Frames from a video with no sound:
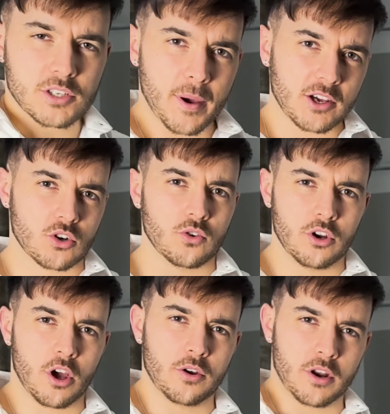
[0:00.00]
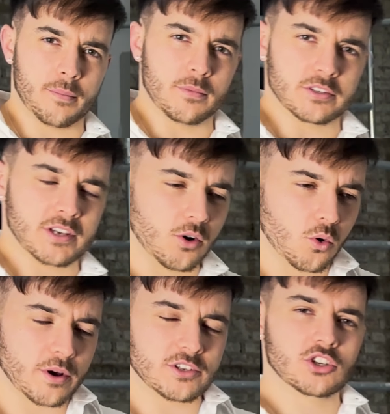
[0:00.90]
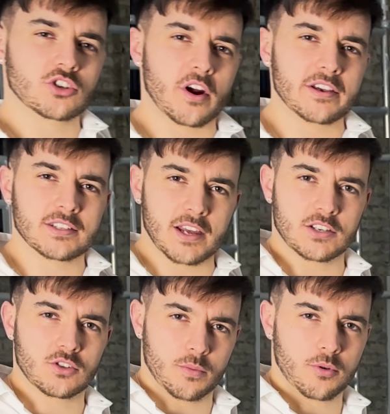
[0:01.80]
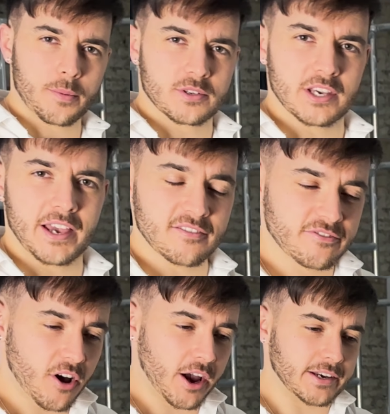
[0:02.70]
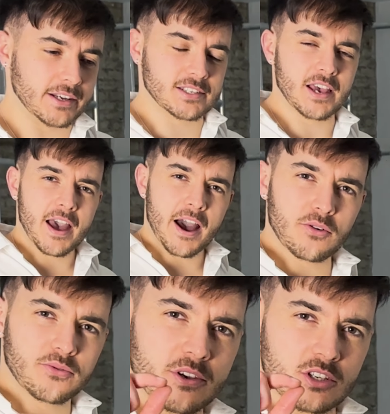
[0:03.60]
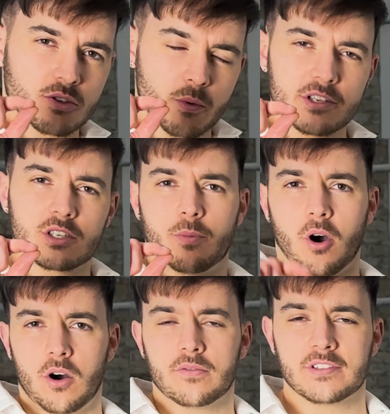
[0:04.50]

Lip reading: So make sure you know your numbers and always stress test your property and find its healthy sweet spot of